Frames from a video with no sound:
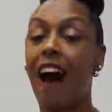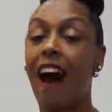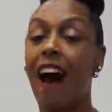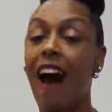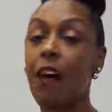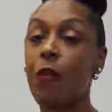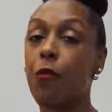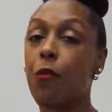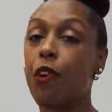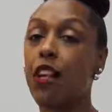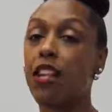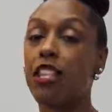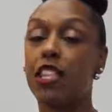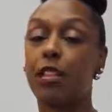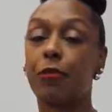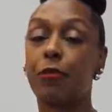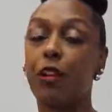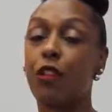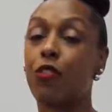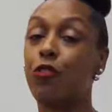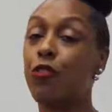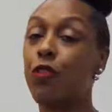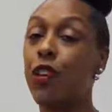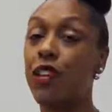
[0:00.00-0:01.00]
I want it to
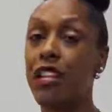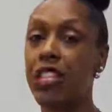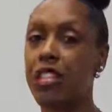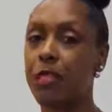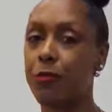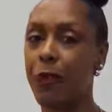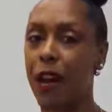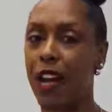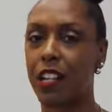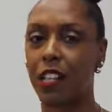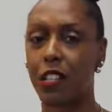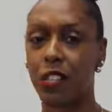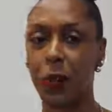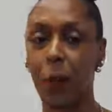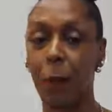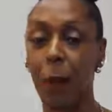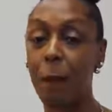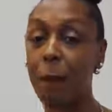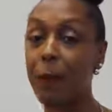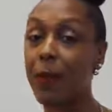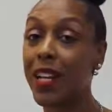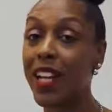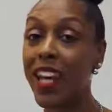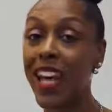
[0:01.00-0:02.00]
be really
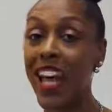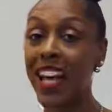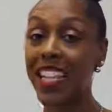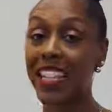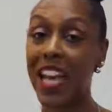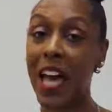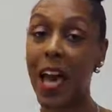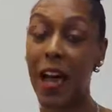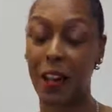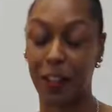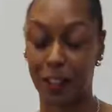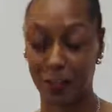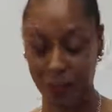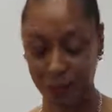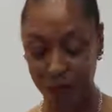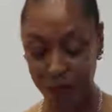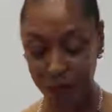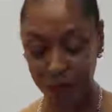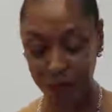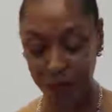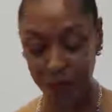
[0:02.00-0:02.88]
special. Please help.